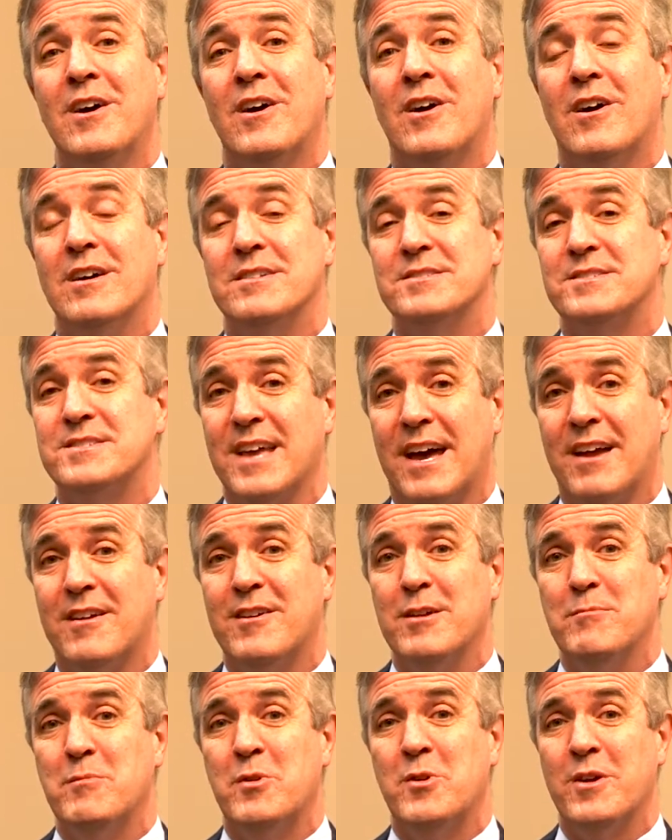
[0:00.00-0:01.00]
on
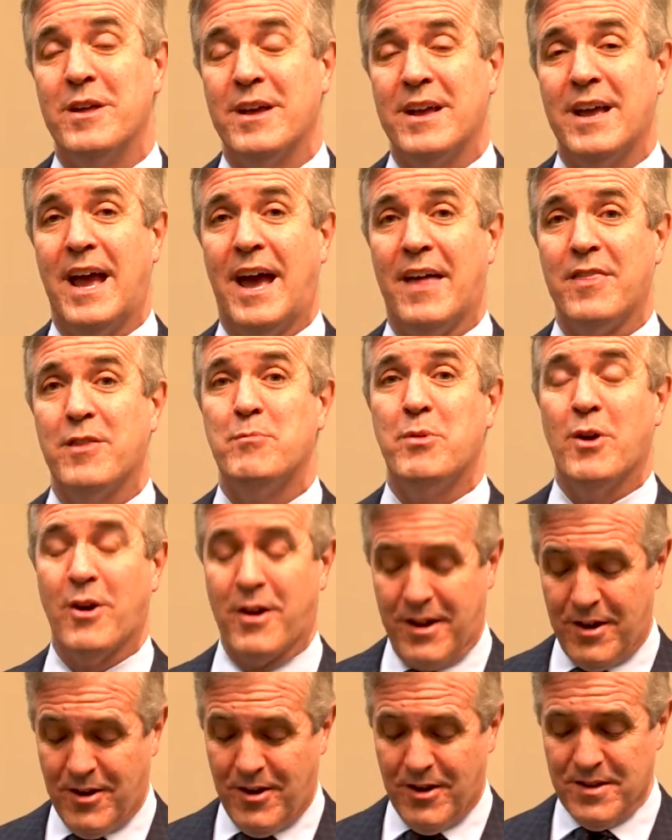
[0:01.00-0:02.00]
Saturday morning at the
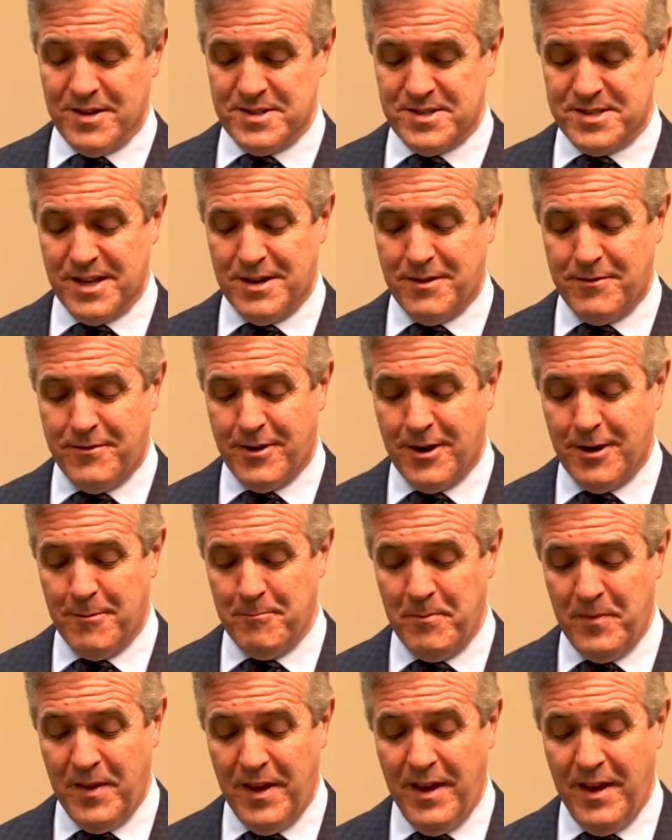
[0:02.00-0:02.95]
park at Harlinsdale Farm.